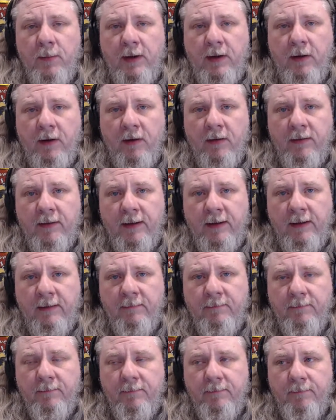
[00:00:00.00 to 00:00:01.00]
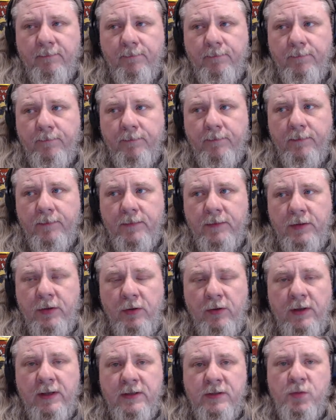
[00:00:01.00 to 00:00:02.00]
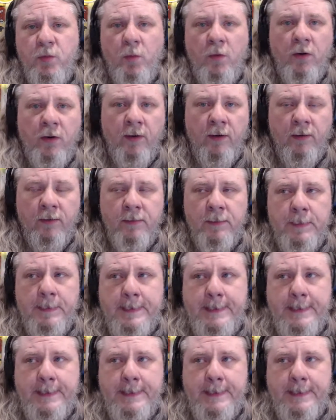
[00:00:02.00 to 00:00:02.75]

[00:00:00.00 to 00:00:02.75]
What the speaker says: McCarthy to his word